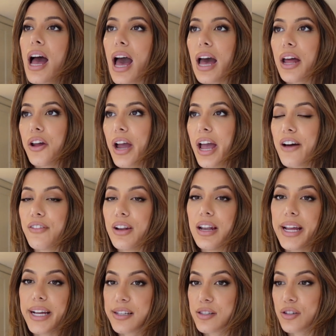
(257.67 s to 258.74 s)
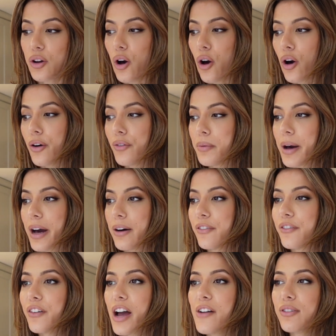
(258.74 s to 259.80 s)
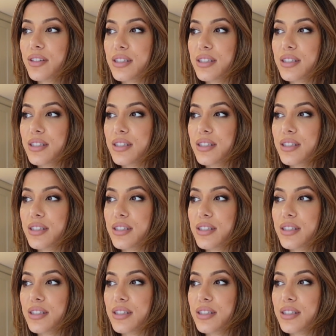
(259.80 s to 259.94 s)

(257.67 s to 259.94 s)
And I have a list of about 5 or